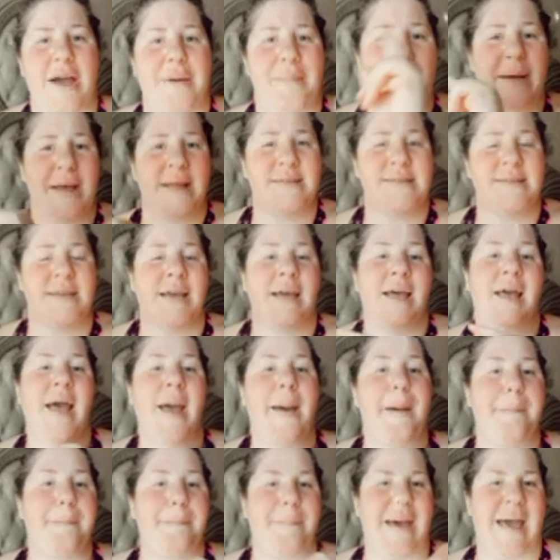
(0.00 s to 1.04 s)
a bit
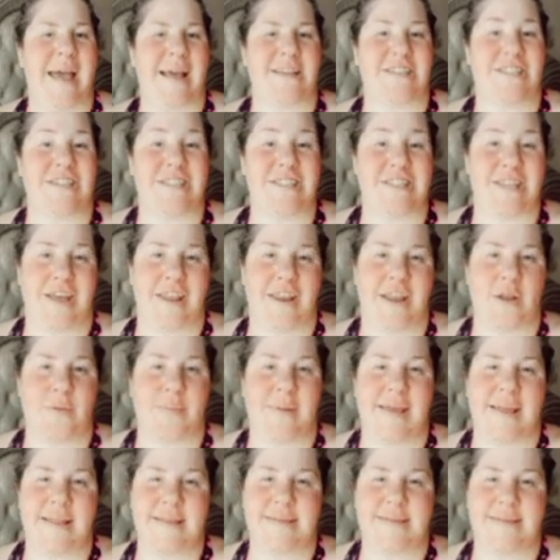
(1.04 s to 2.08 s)
back just so that we
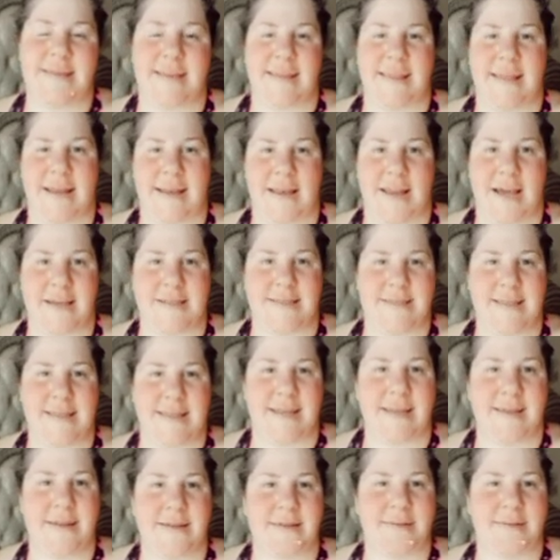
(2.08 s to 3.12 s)
can see that nicely.